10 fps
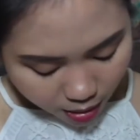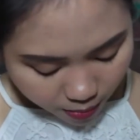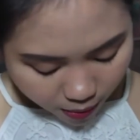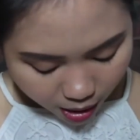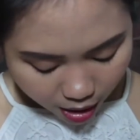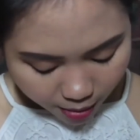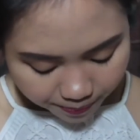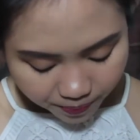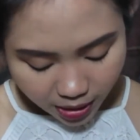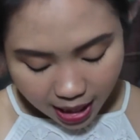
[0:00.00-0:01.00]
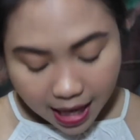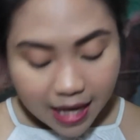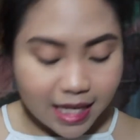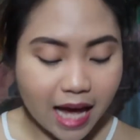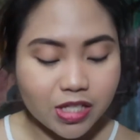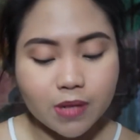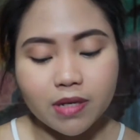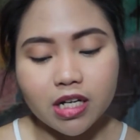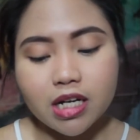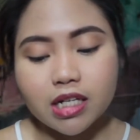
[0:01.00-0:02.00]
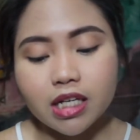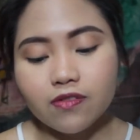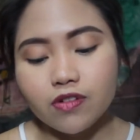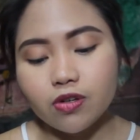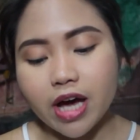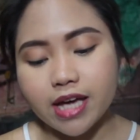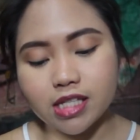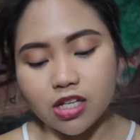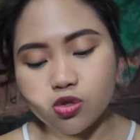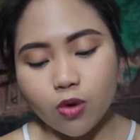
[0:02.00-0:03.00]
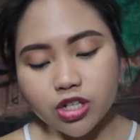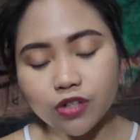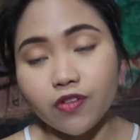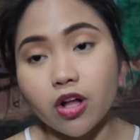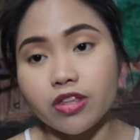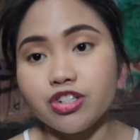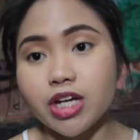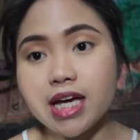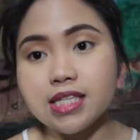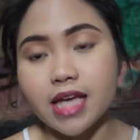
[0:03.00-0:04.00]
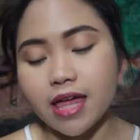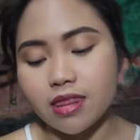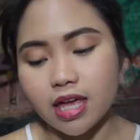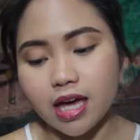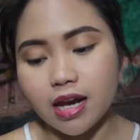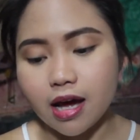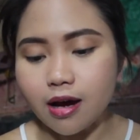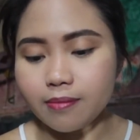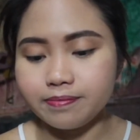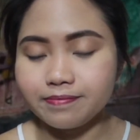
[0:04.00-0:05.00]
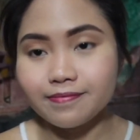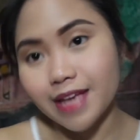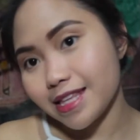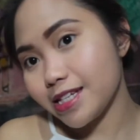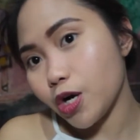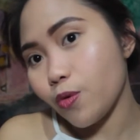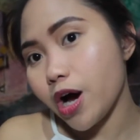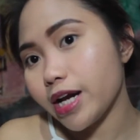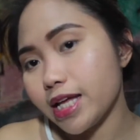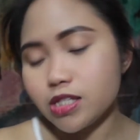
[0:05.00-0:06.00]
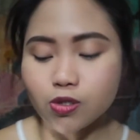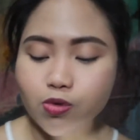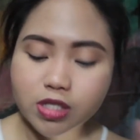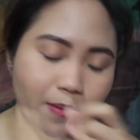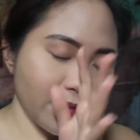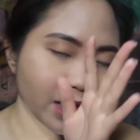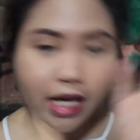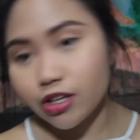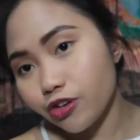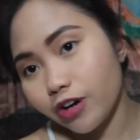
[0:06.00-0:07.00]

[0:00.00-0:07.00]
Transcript: But yeah, so I'm gonna give you guys a swatch of all the shades, and then let's go on and do something and